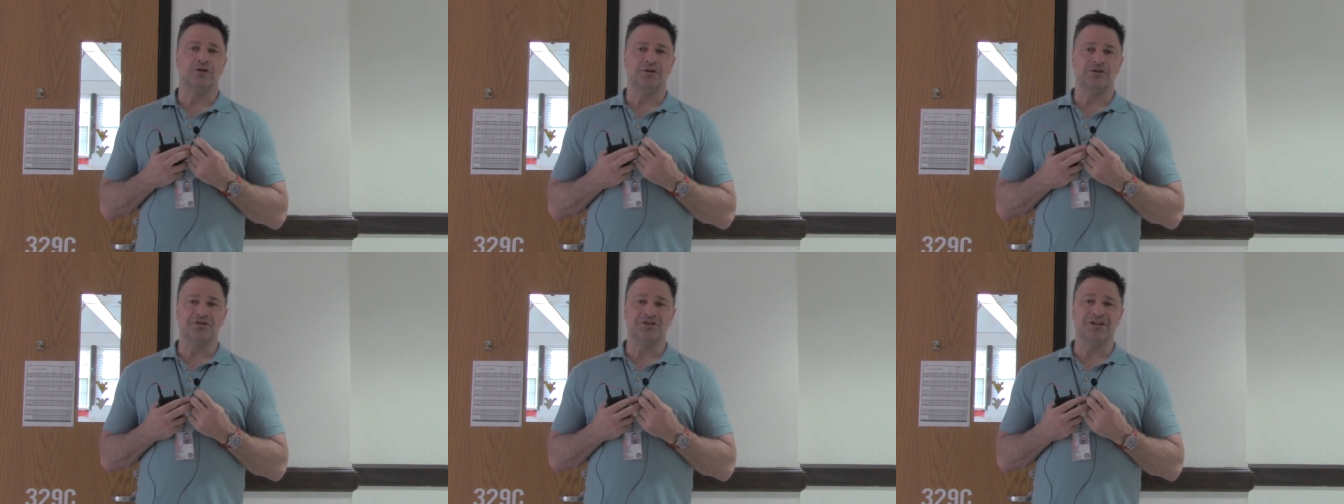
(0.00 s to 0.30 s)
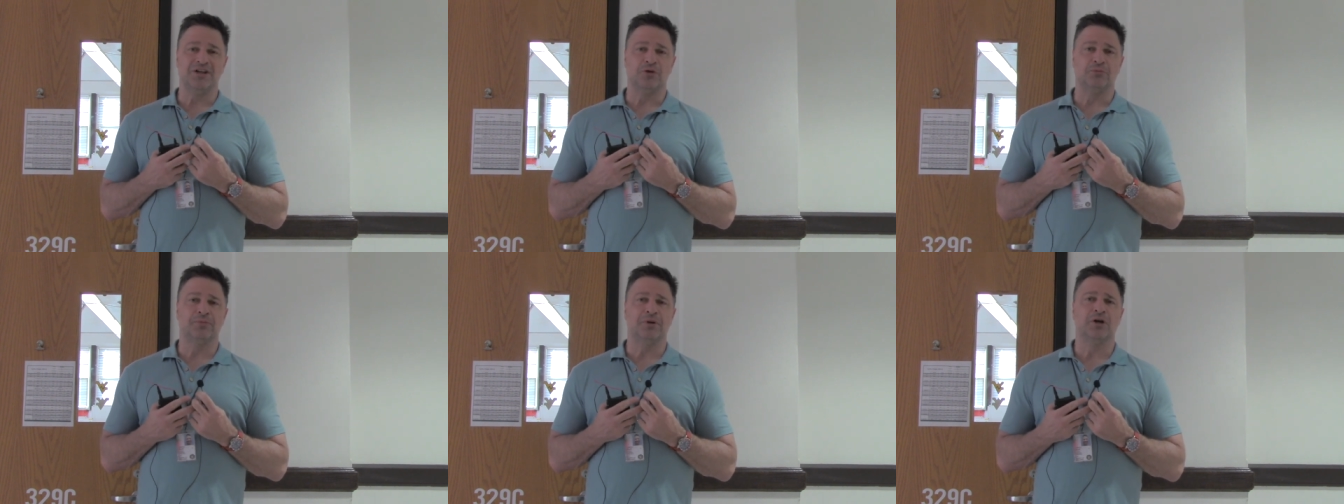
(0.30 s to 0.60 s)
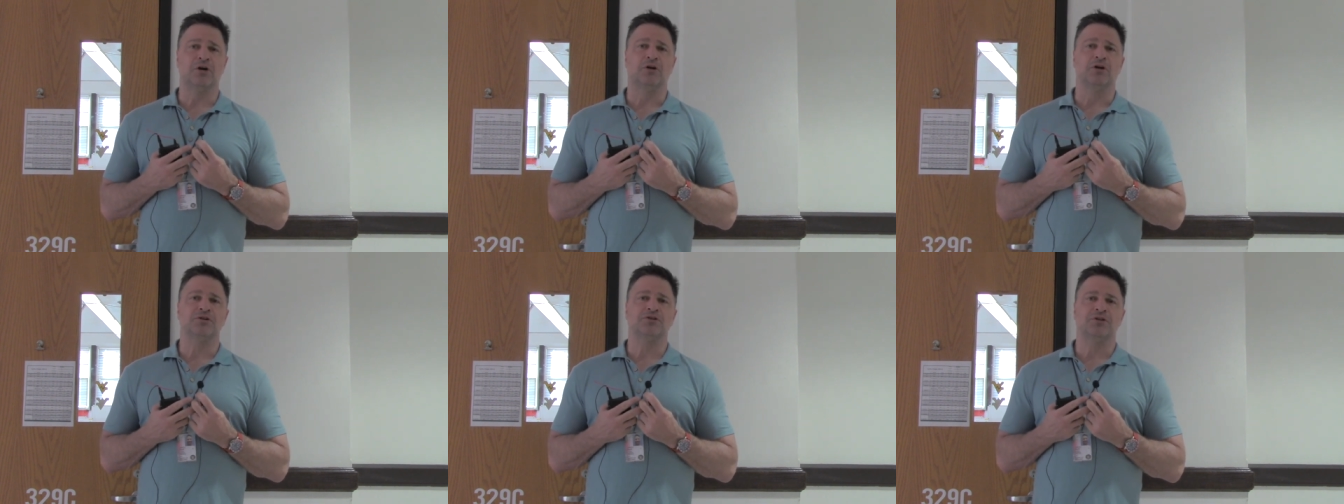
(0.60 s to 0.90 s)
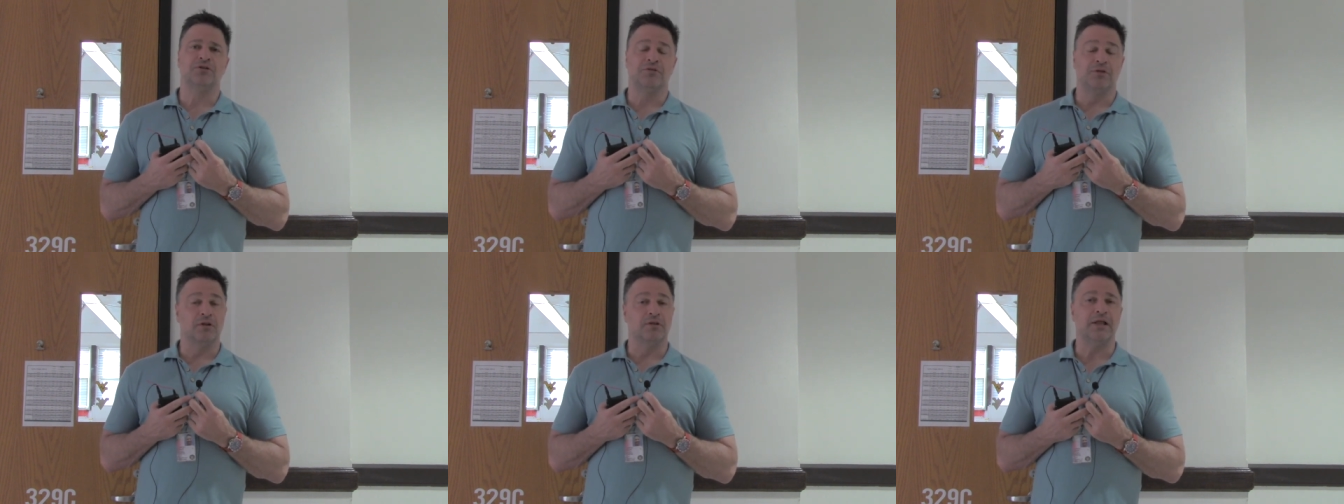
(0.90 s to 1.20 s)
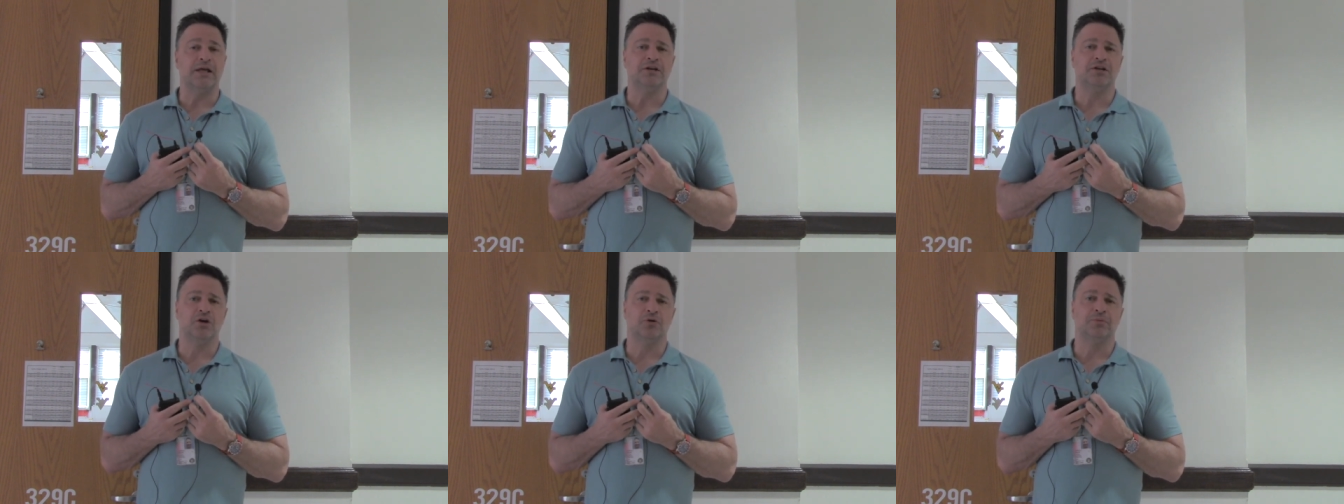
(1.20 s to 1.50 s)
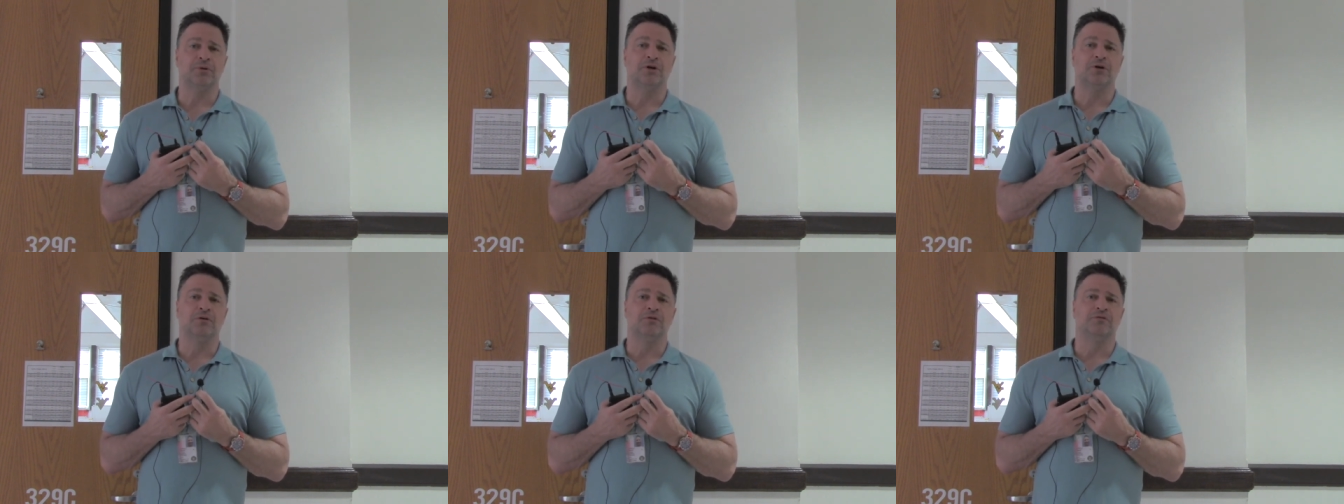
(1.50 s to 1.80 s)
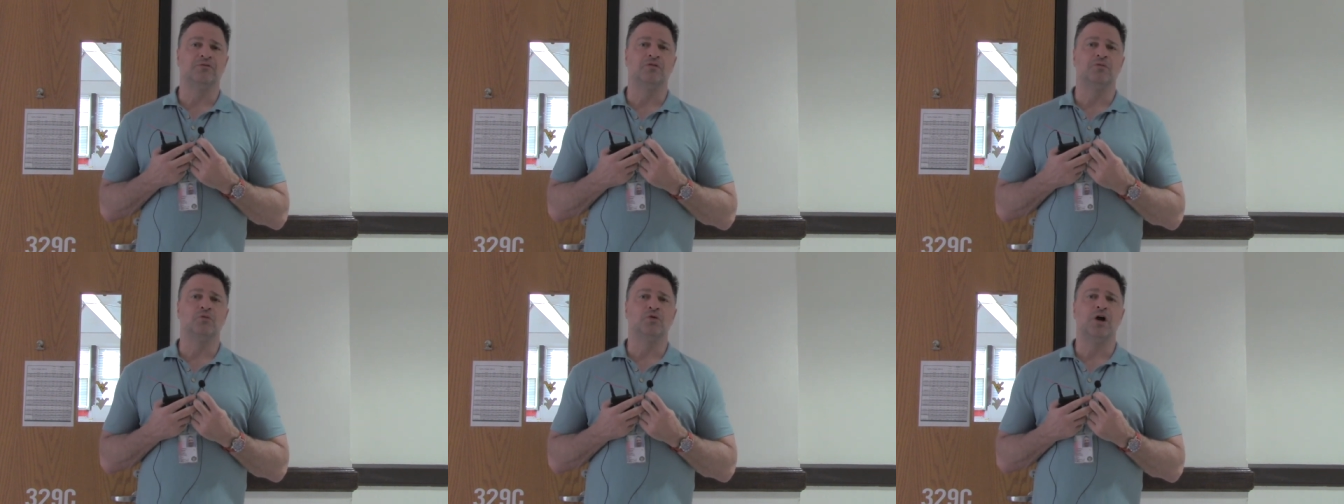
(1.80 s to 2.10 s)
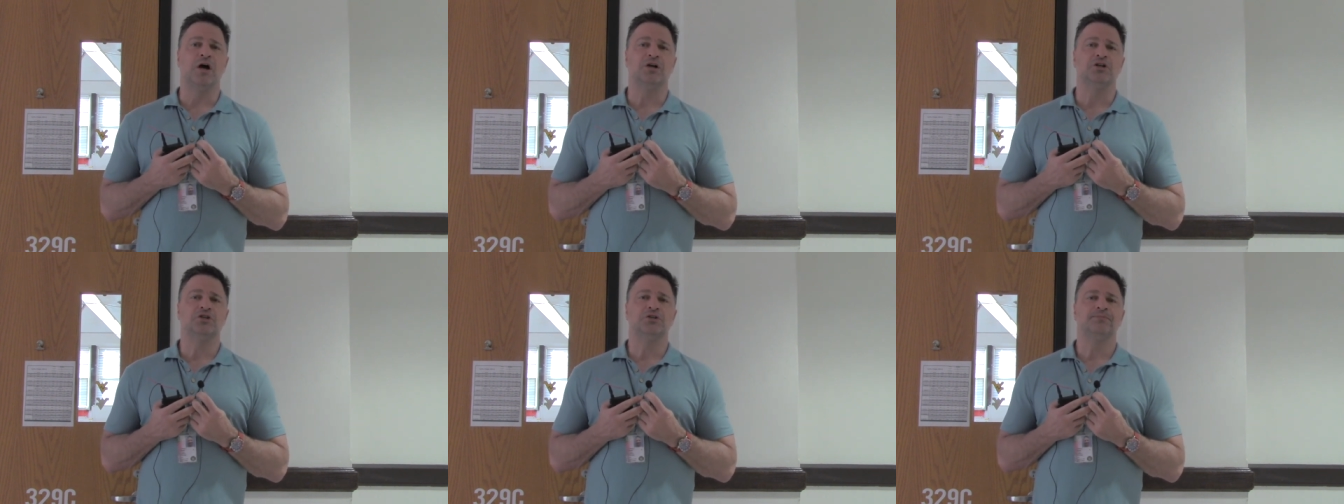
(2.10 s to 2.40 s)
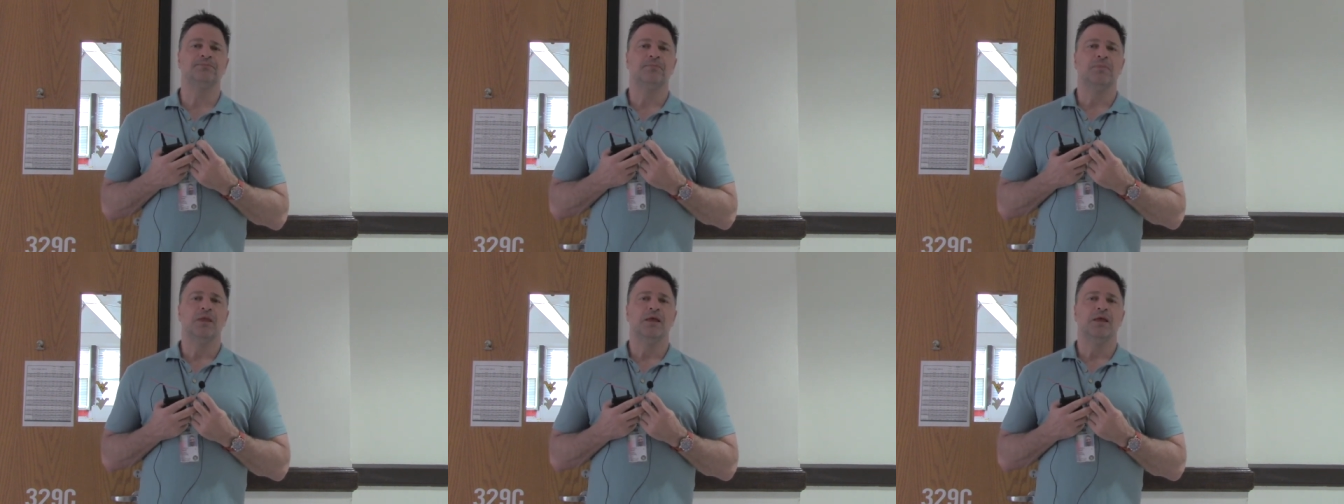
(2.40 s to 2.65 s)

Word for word: is Neil Peart, the late Neil Peart from Rush.